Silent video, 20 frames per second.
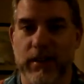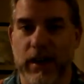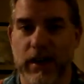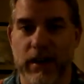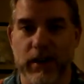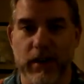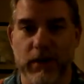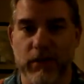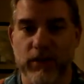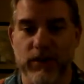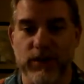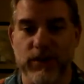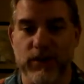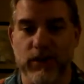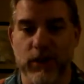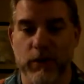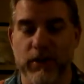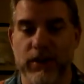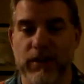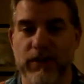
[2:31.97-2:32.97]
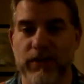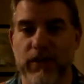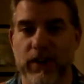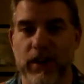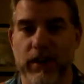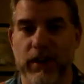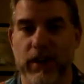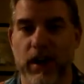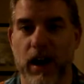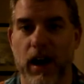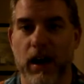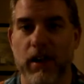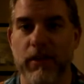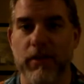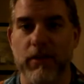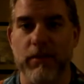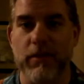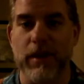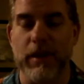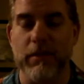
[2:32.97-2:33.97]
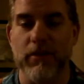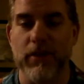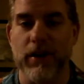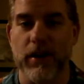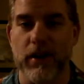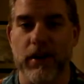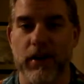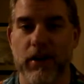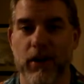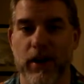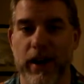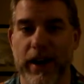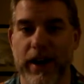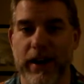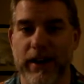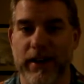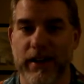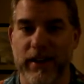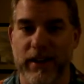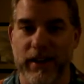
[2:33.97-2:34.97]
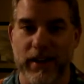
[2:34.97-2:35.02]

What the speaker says: It was so much fun. All of the people there are great.